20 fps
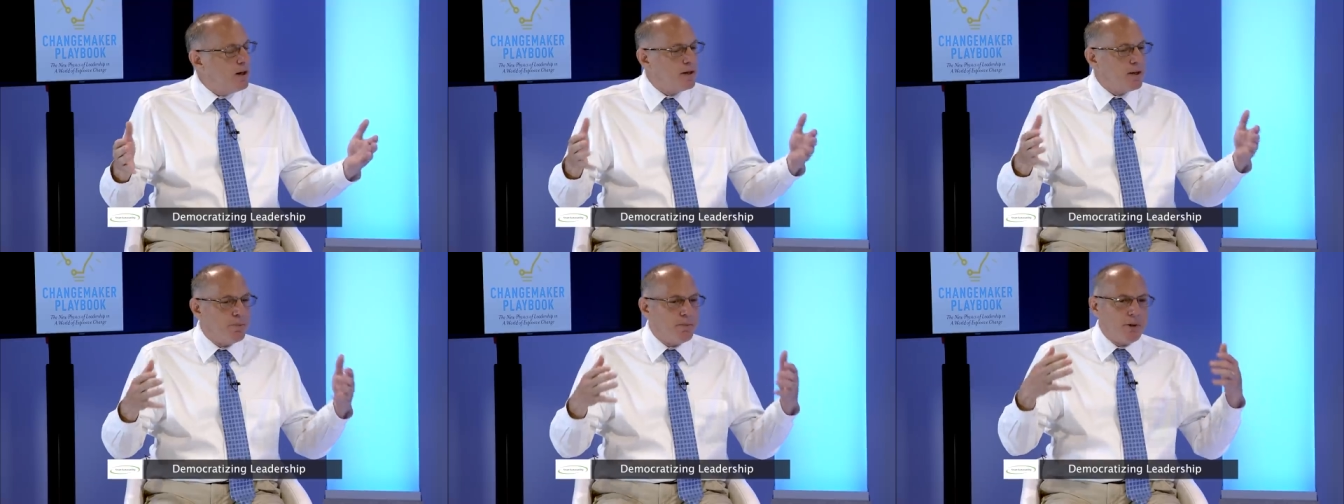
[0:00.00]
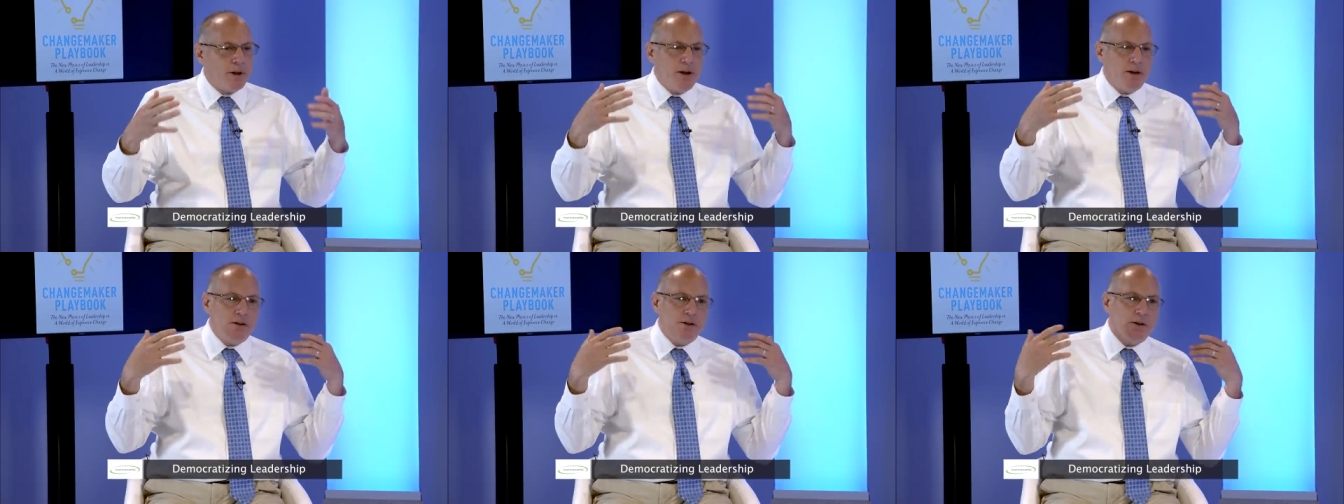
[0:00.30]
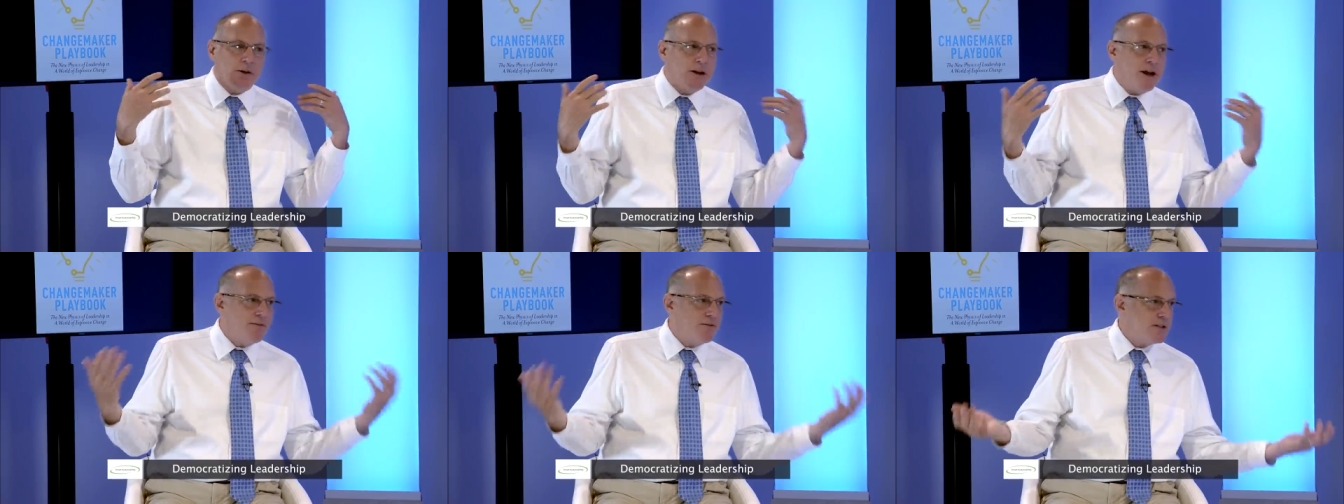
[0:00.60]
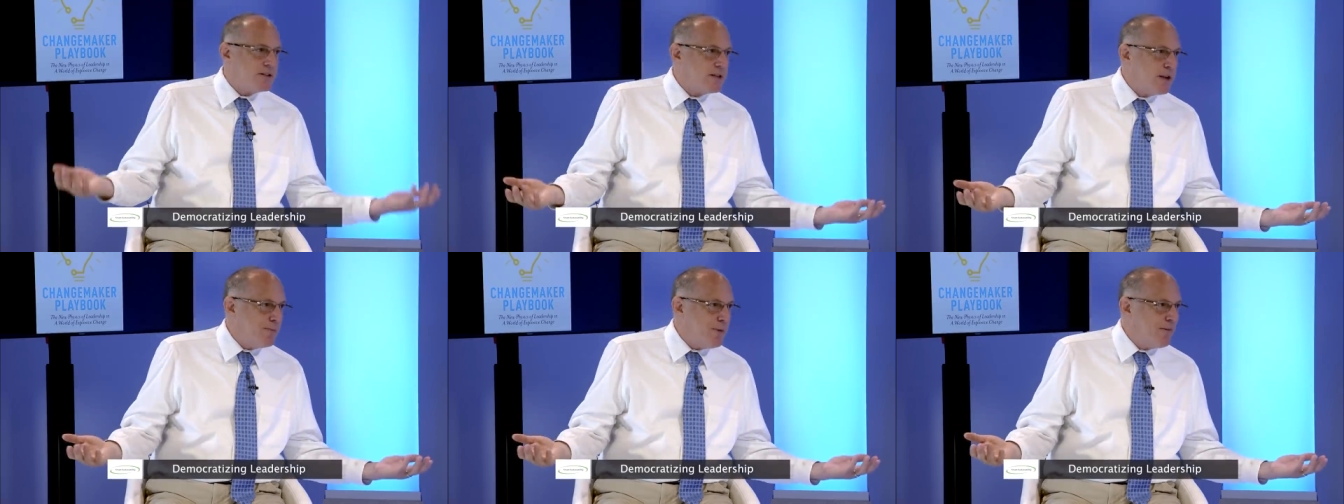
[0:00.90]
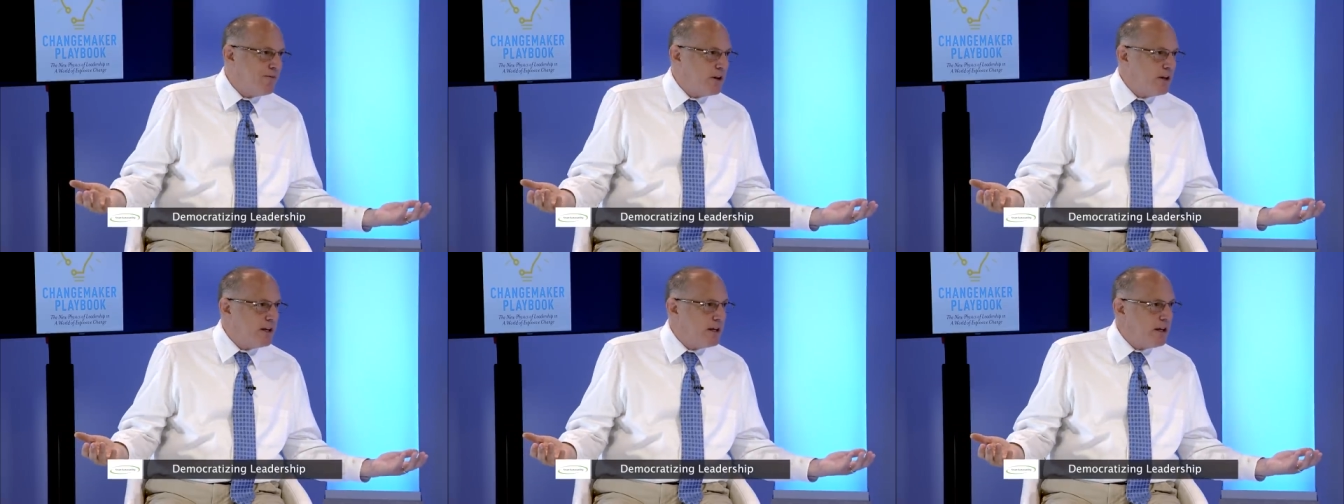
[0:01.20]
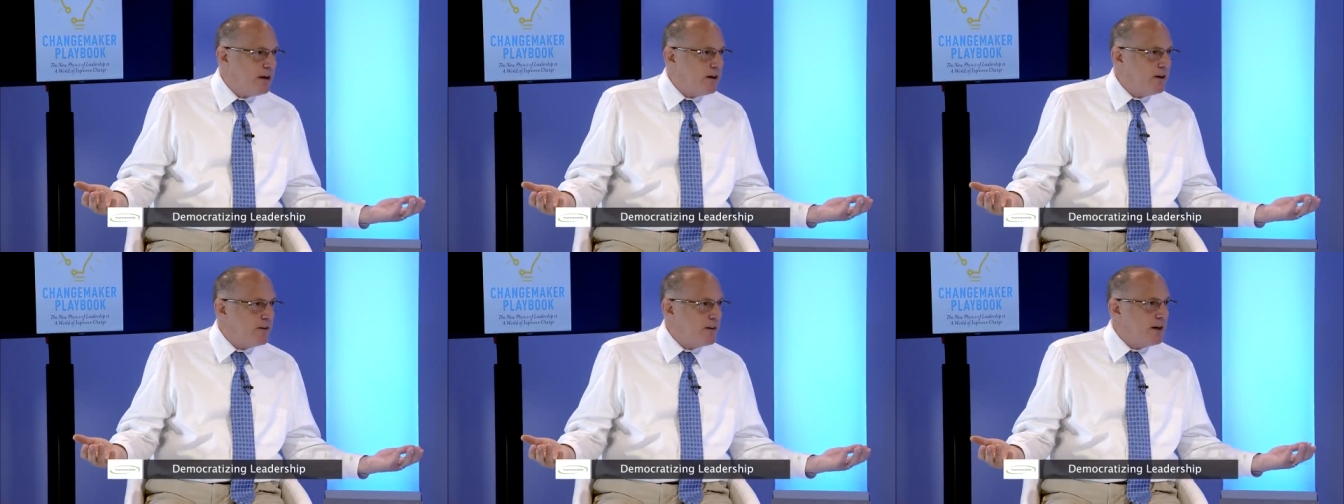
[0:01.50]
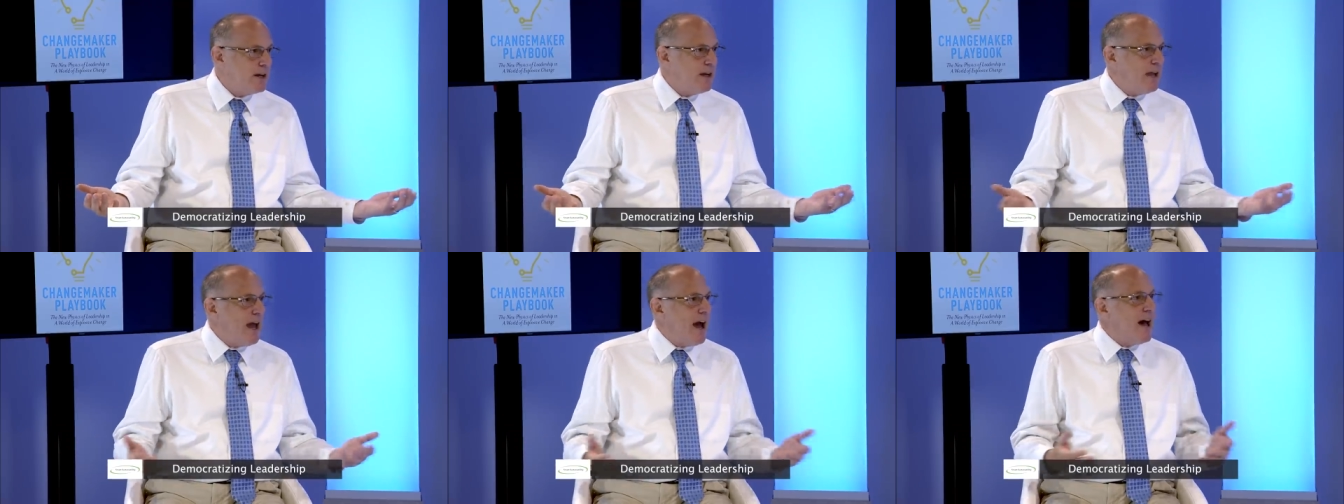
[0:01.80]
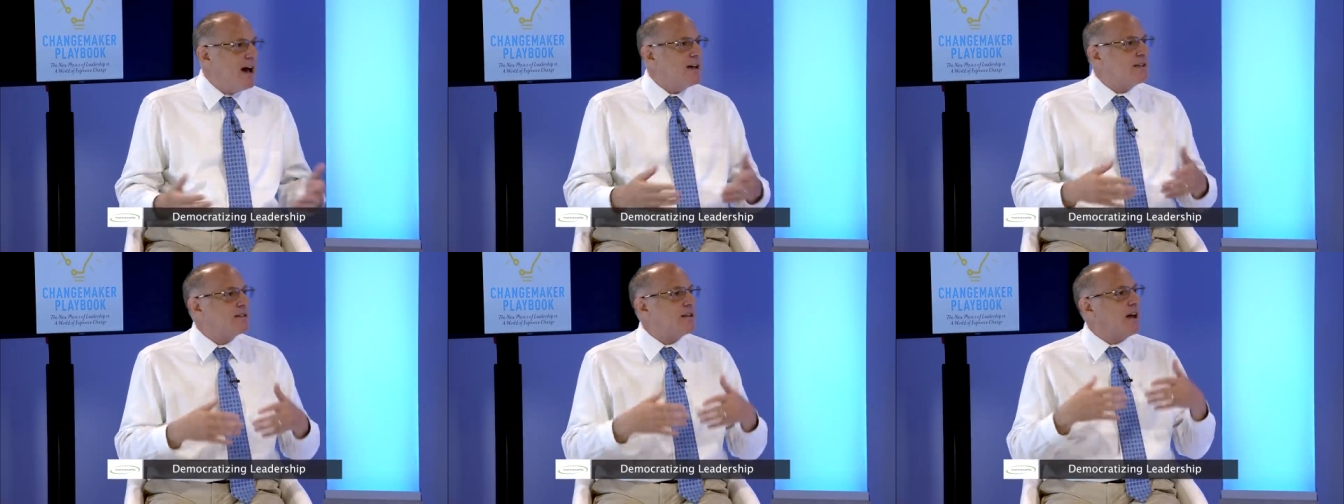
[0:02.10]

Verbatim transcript: Yeah. The players don't have the same heavy gear that he has.